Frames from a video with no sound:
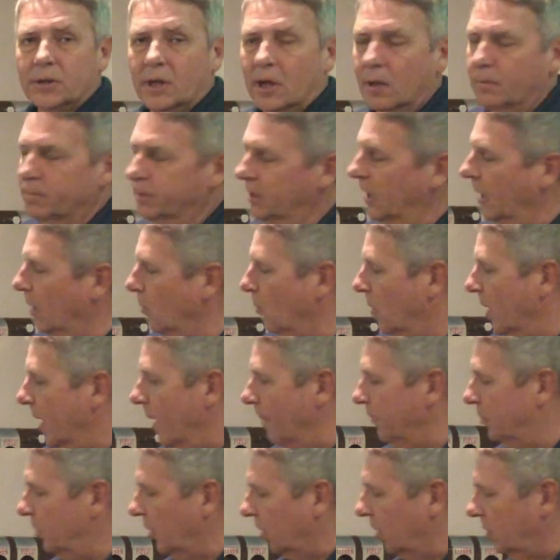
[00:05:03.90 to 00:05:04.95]
started playing When
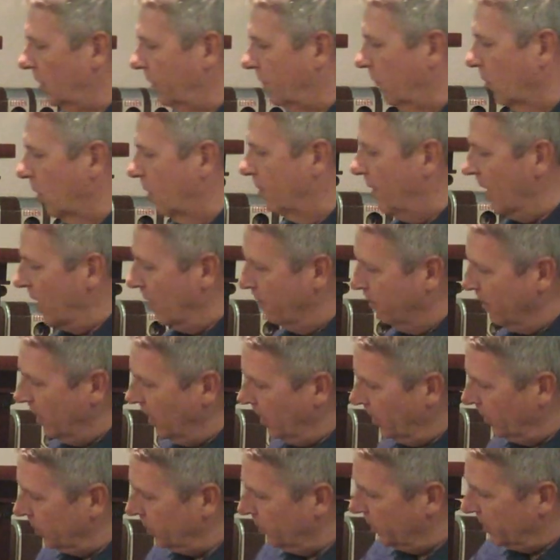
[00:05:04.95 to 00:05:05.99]
I'm 64 by the
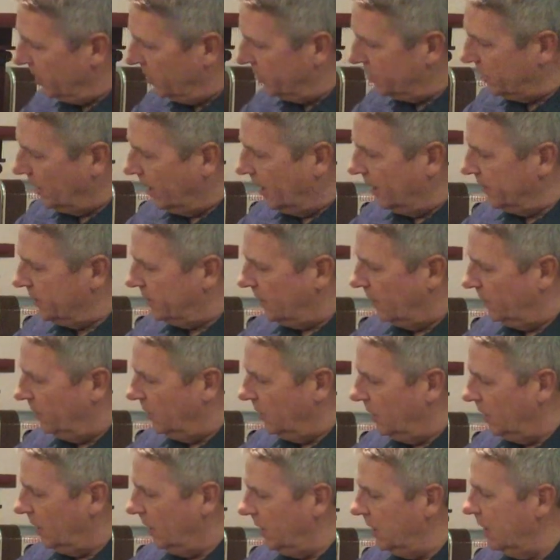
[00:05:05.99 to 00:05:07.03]
Beatles, which is song
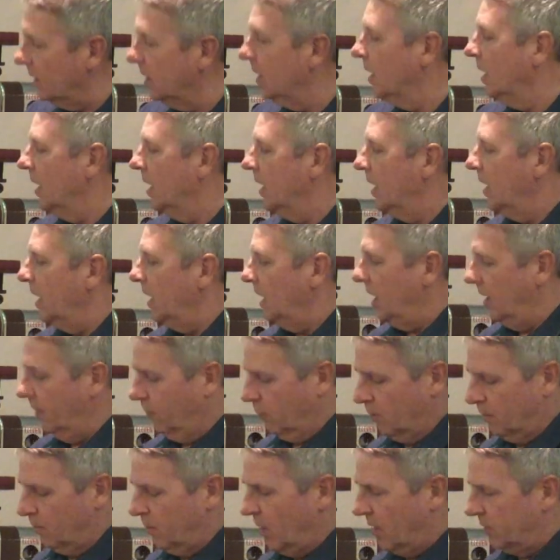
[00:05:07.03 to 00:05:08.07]
17.
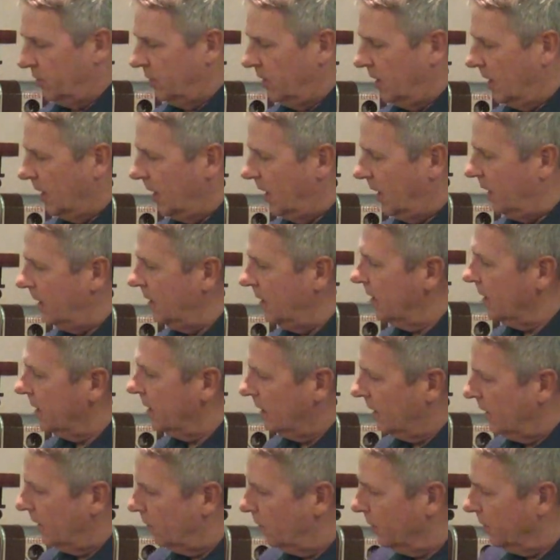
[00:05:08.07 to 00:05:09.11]
If we press it again,
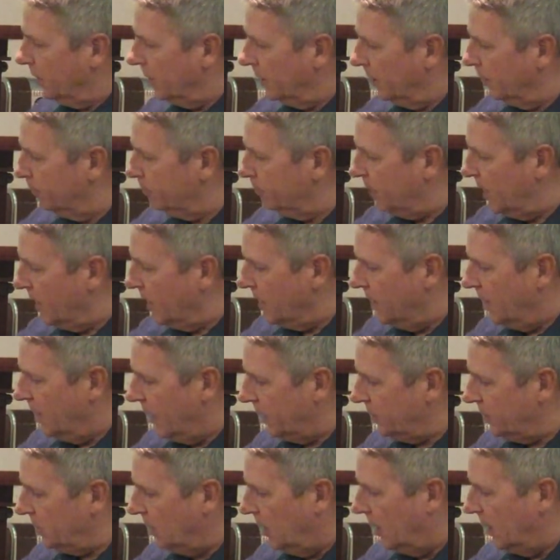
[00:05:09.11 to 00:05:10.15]
it will play the
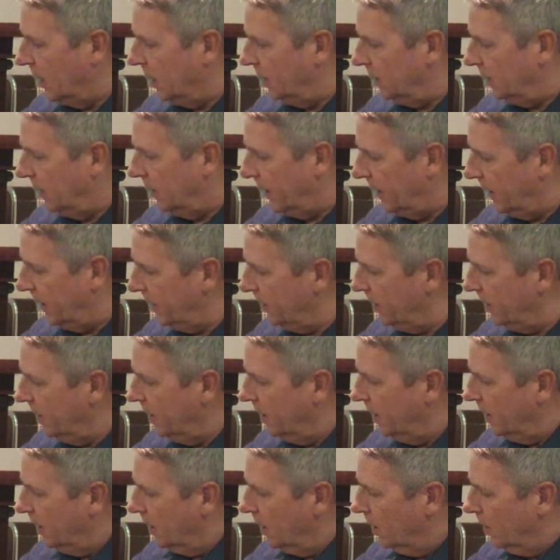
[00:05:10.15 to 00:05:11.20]
next song in line,
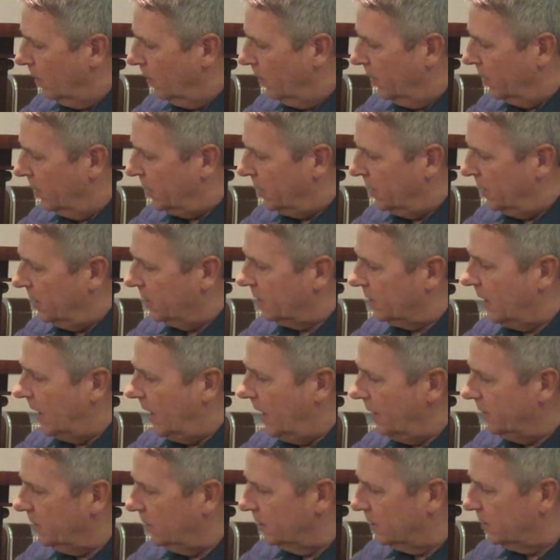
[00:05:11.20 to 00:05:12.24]
which in this
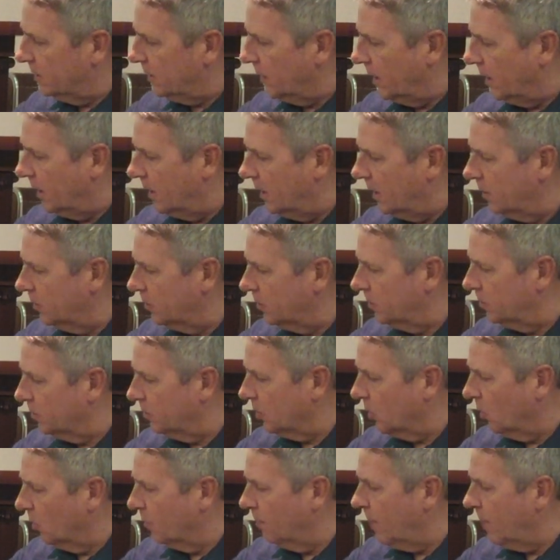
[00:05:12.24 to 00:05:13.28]
case is
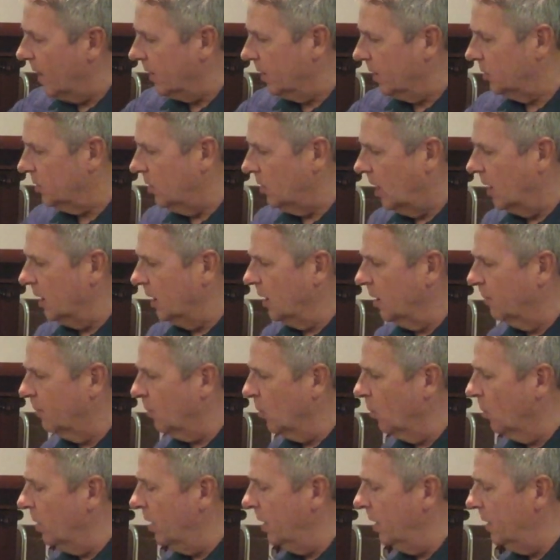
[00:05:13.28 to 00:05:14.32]
going back to song
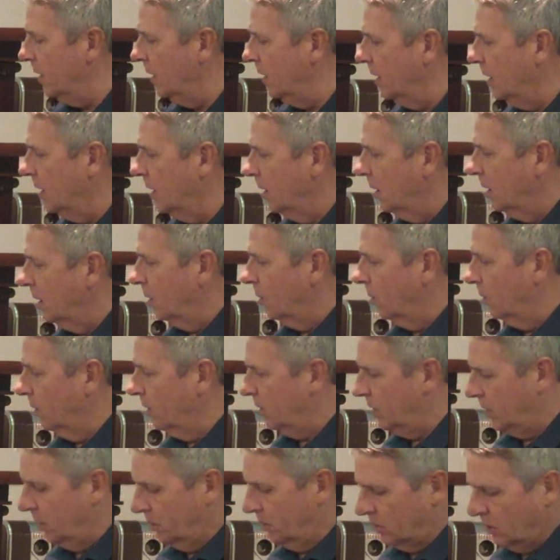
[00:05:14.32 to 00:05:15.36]
number 1,
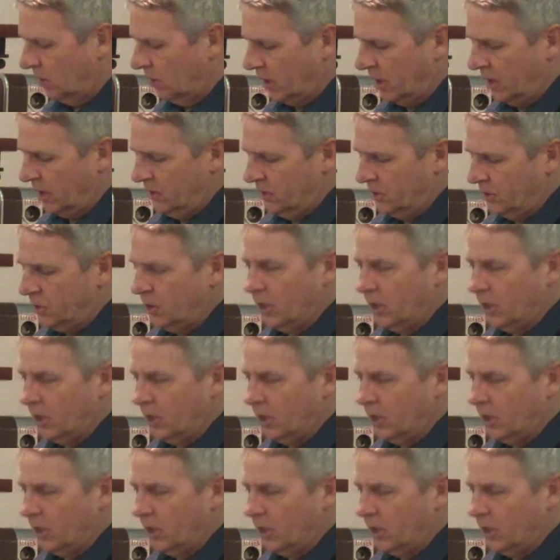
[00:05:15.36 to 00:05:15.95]
which is Turkey in the